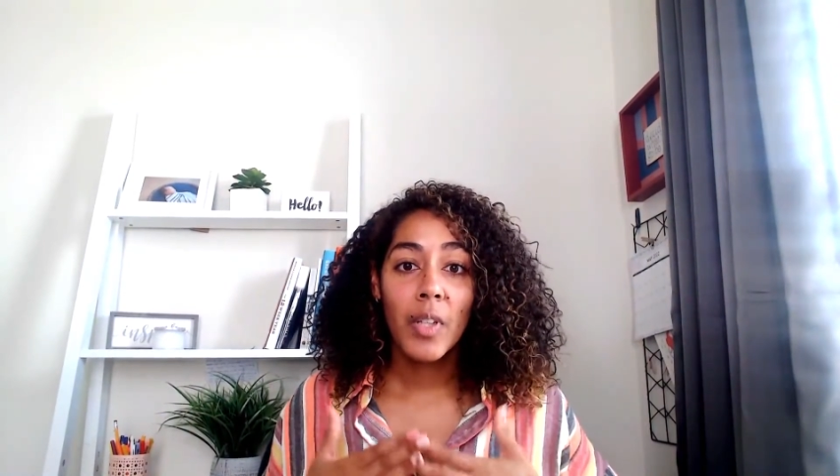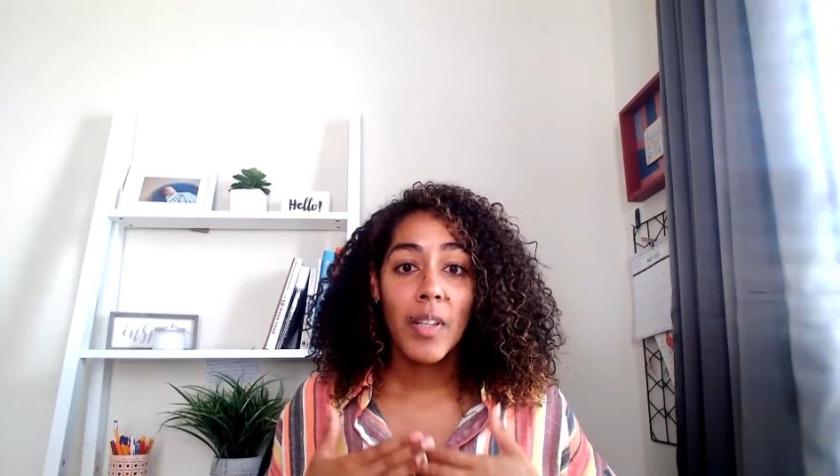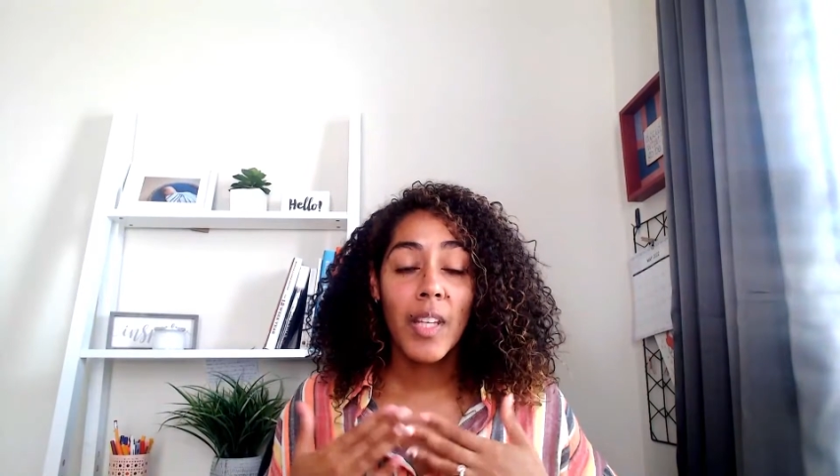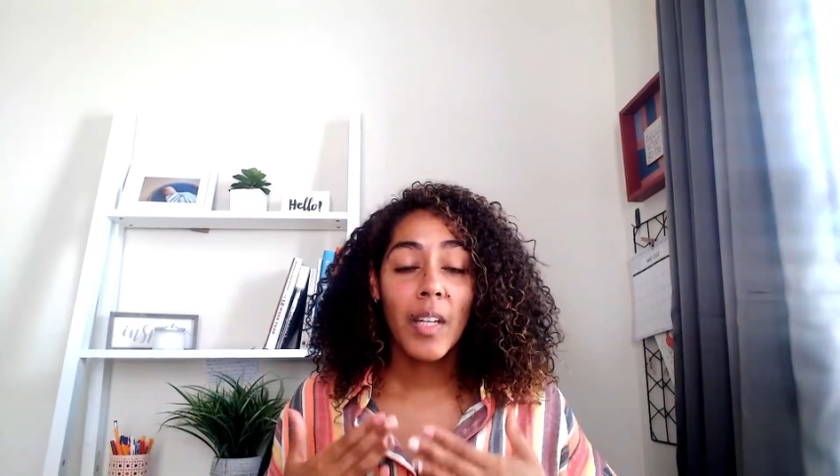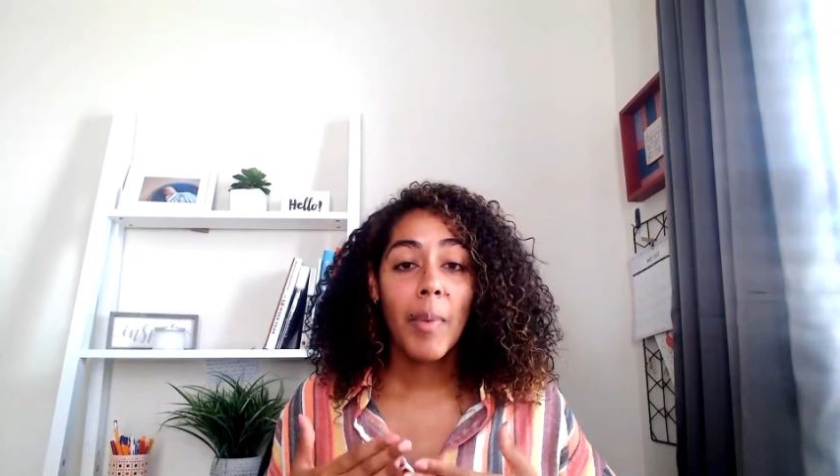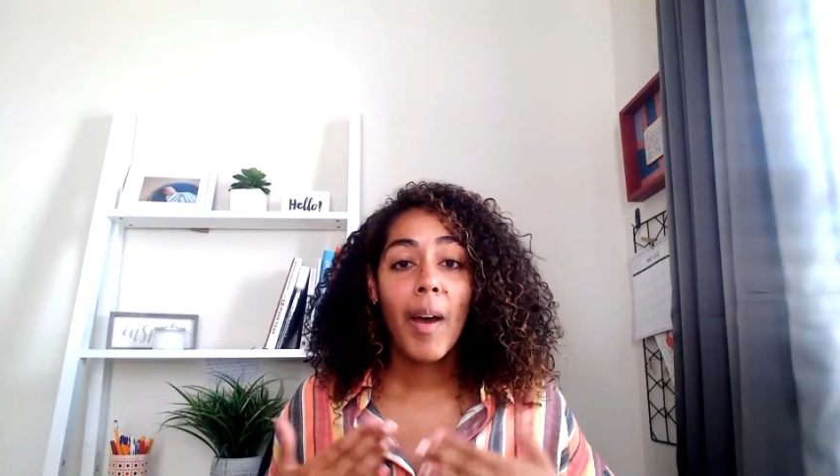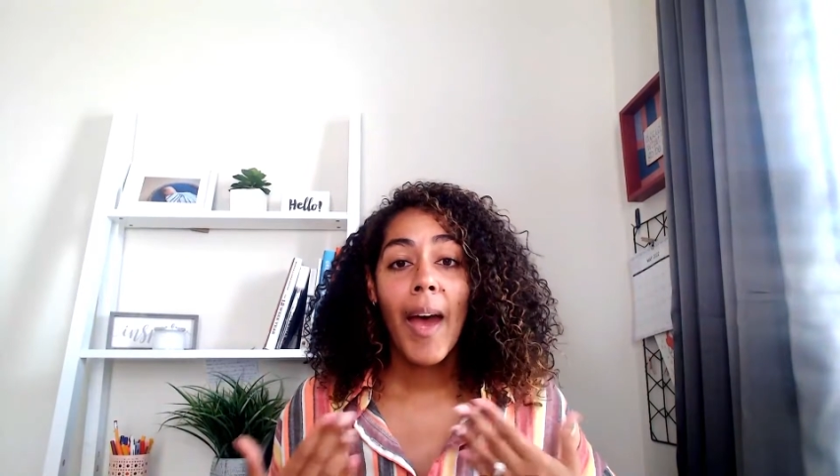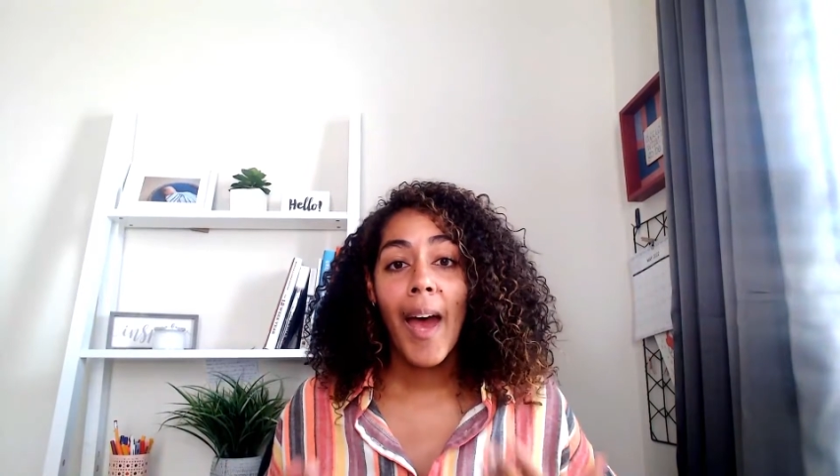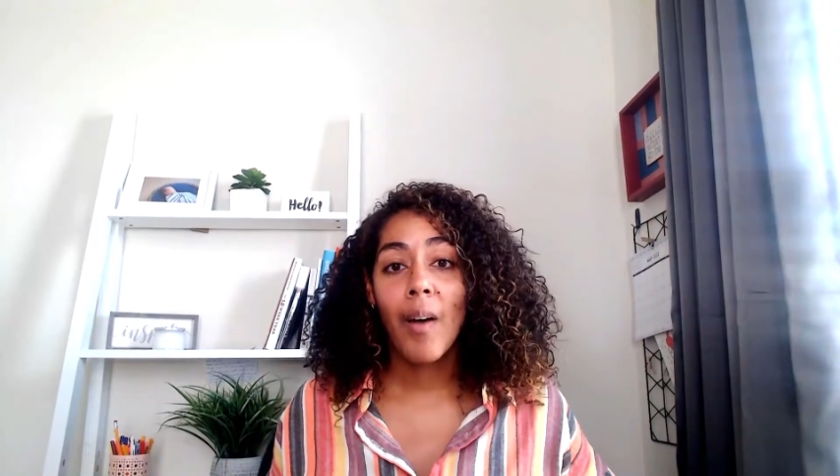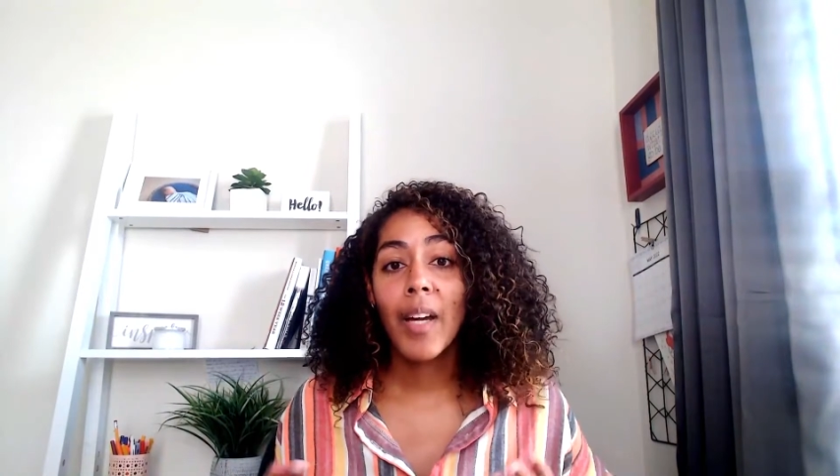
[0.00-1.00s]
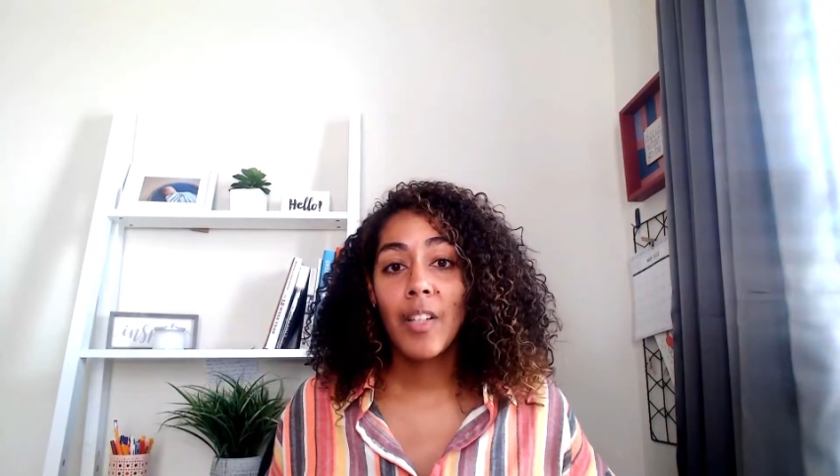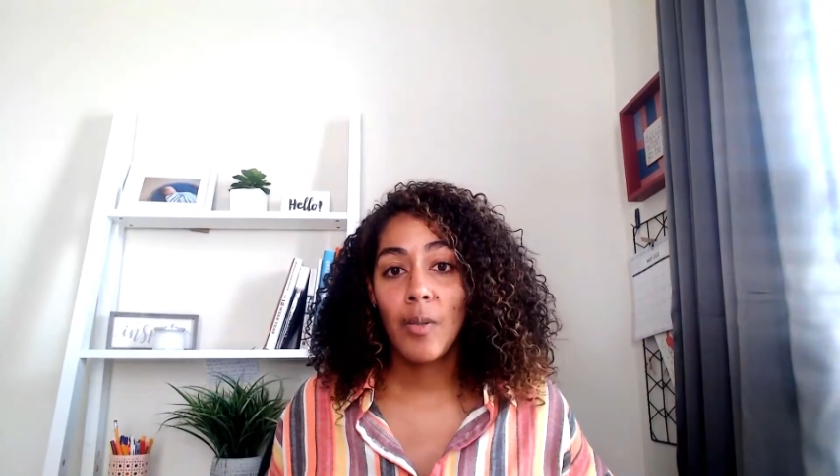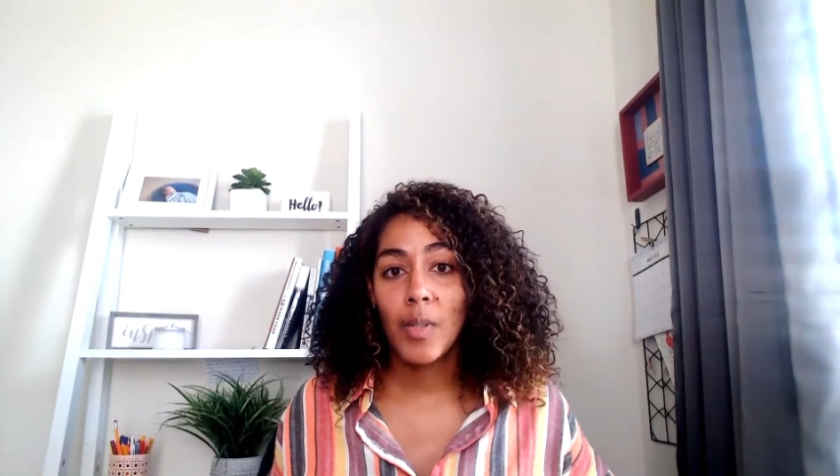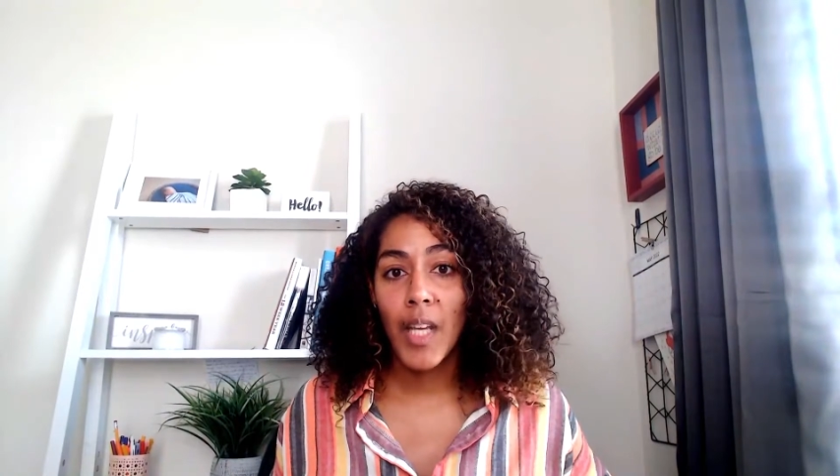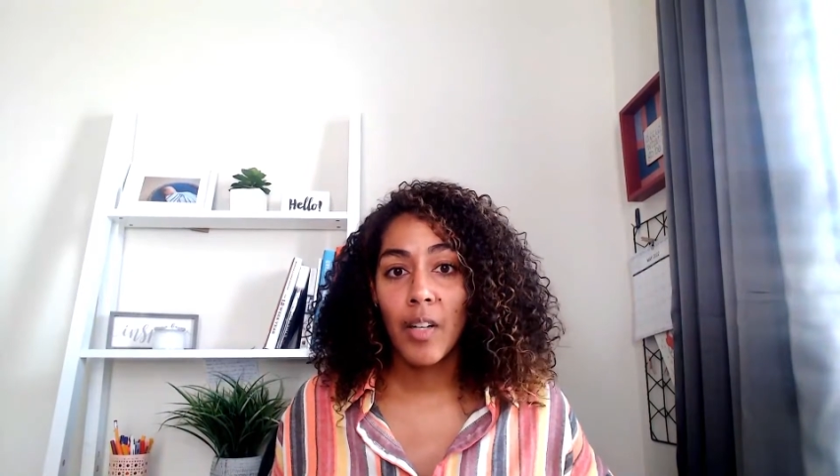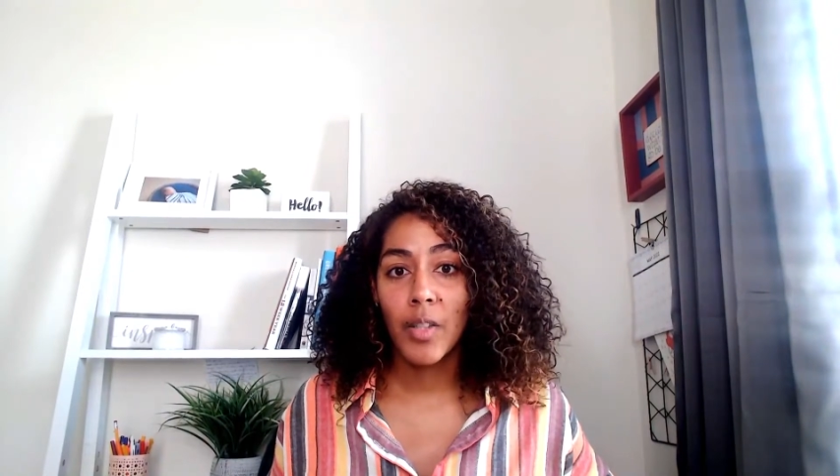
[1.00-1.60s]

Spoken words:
to think about how can you center